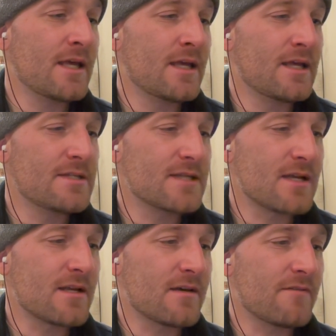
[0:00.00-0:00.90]

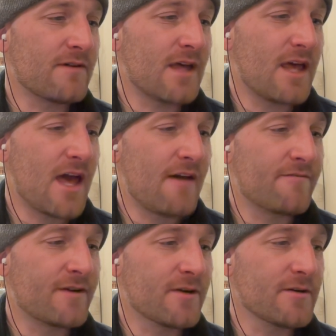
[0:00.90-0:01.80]
son of
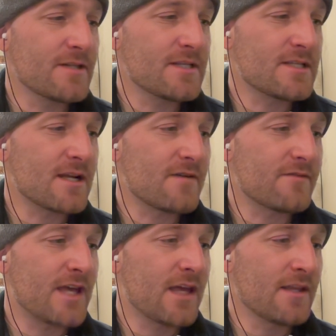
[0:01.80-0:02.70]
Hefer, the son
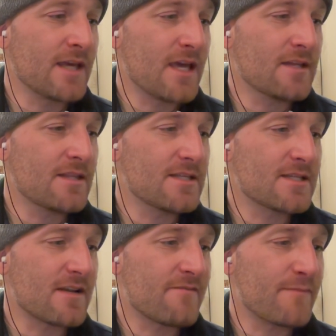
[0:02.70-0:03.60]
of Gilead, the
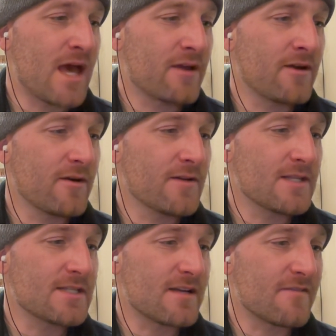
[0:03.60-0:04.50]
son of Machir, the
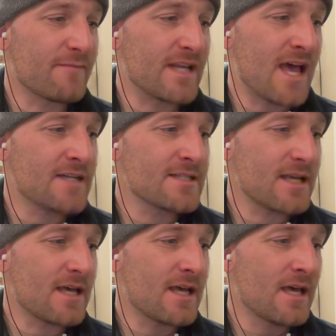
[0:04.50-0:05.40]
son of
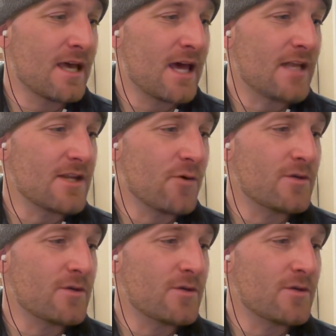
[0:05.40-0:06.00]
Manasseh, had no